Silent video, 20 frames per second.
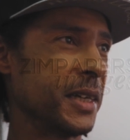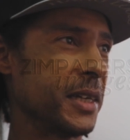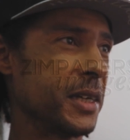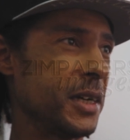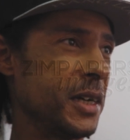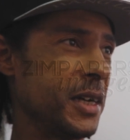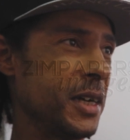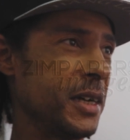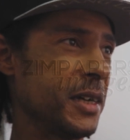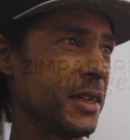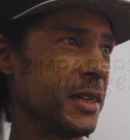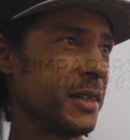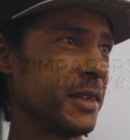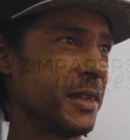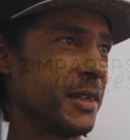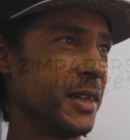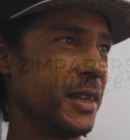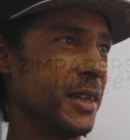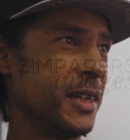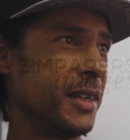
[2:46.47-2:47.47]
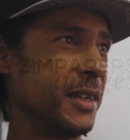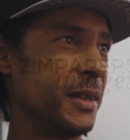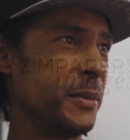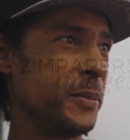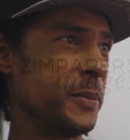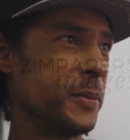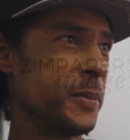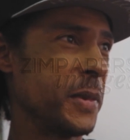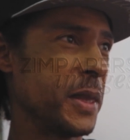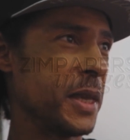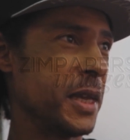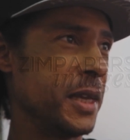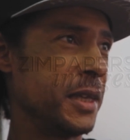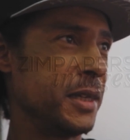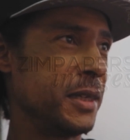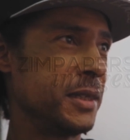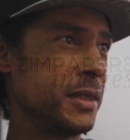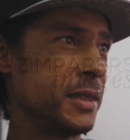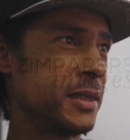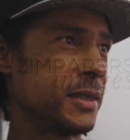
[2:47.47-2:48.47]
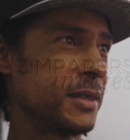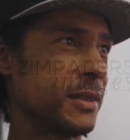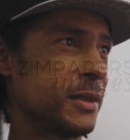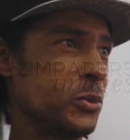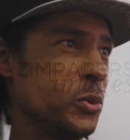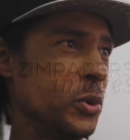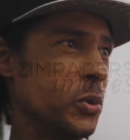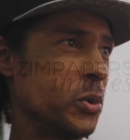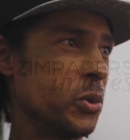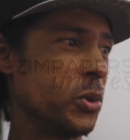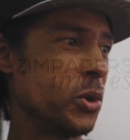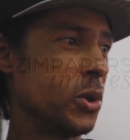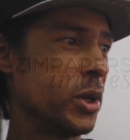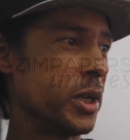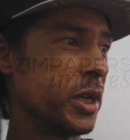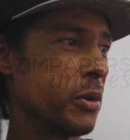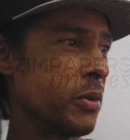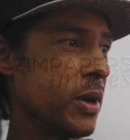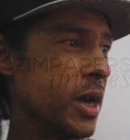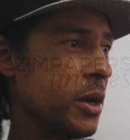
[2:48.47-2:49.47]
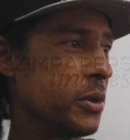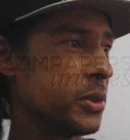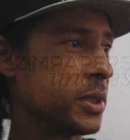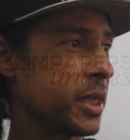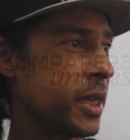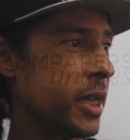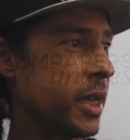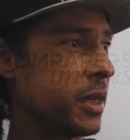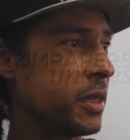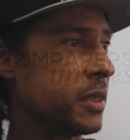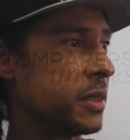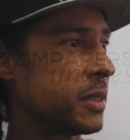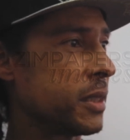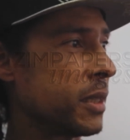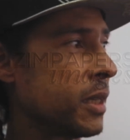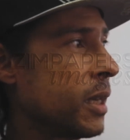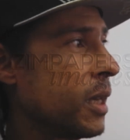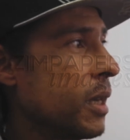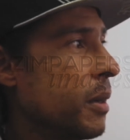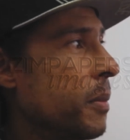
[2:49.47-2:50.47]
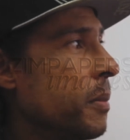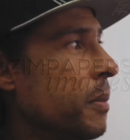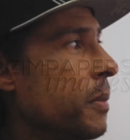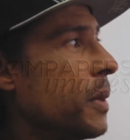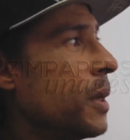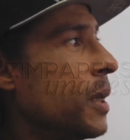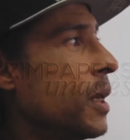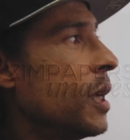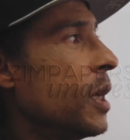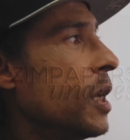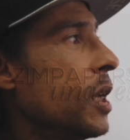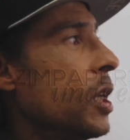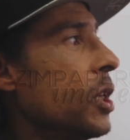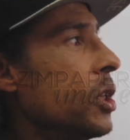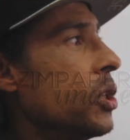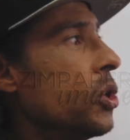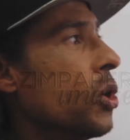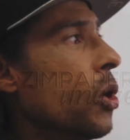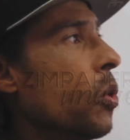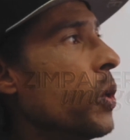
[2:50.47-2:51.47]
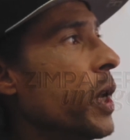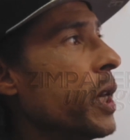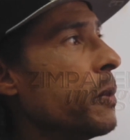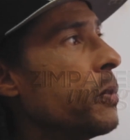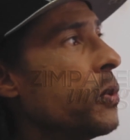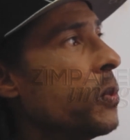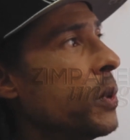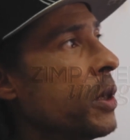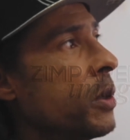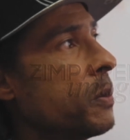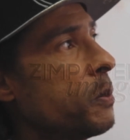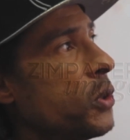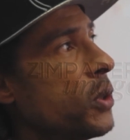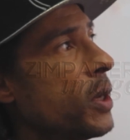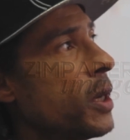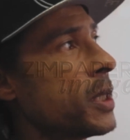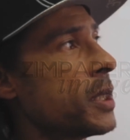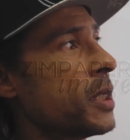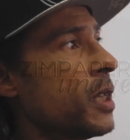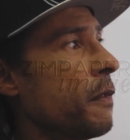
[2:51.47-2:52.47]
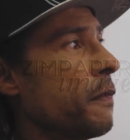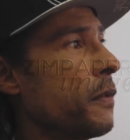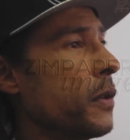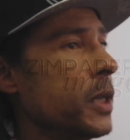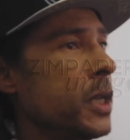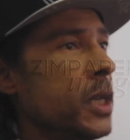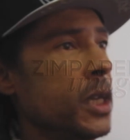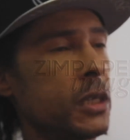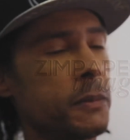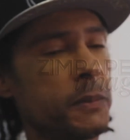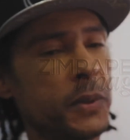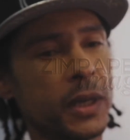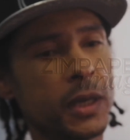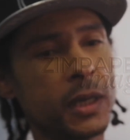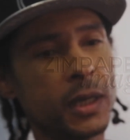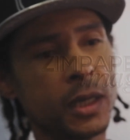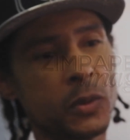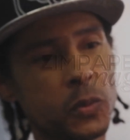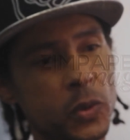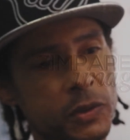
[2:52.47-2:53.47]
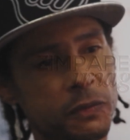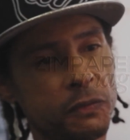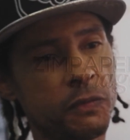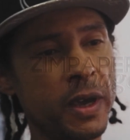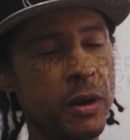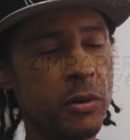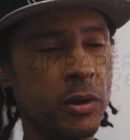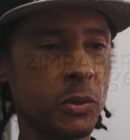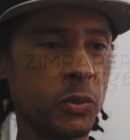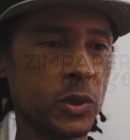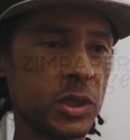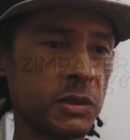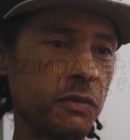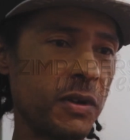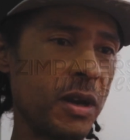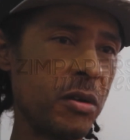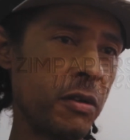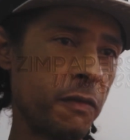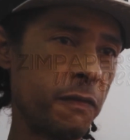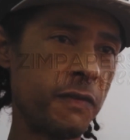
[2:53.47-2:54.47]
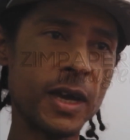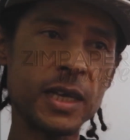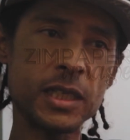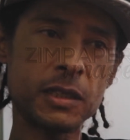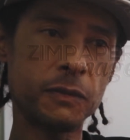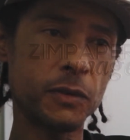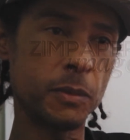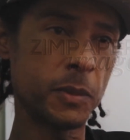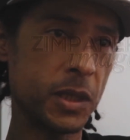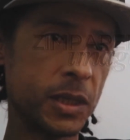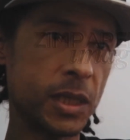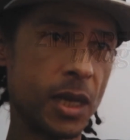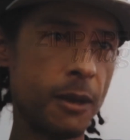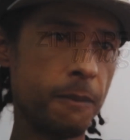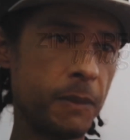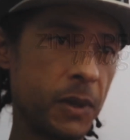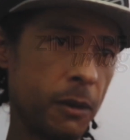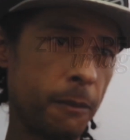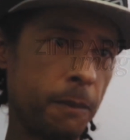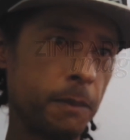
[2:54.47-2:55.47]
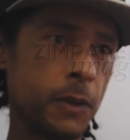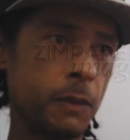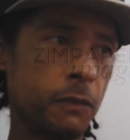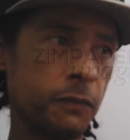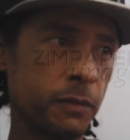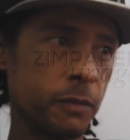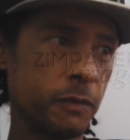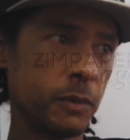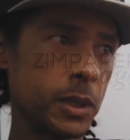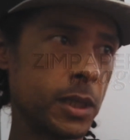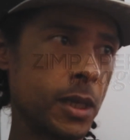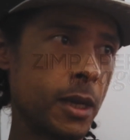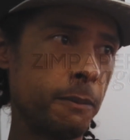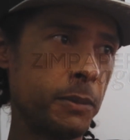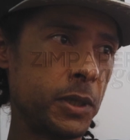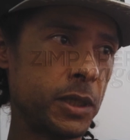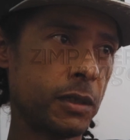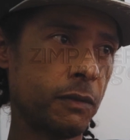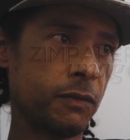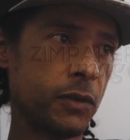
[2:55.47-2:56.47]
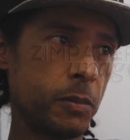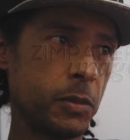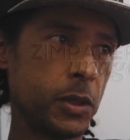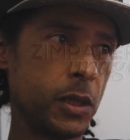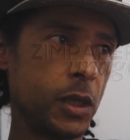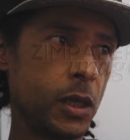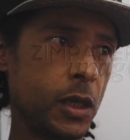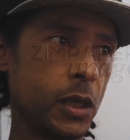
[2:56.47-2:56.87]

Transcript: car, and we were rolling around and. You know, we had put our stuff on HitPick. It was very fast from the time Piece of Ebony